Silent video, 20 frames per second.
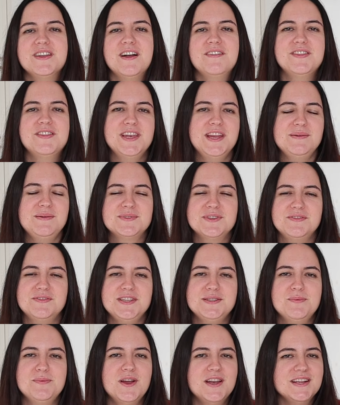of the names of
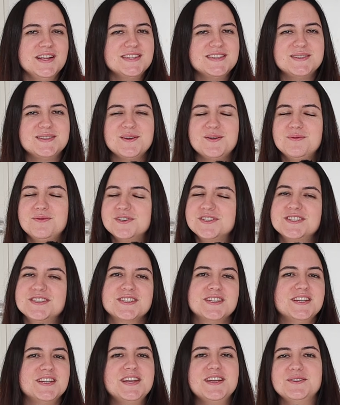these products, so we're
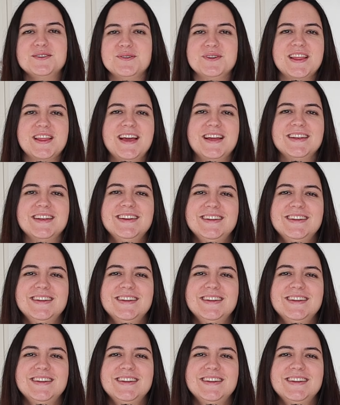just gonna ignore that.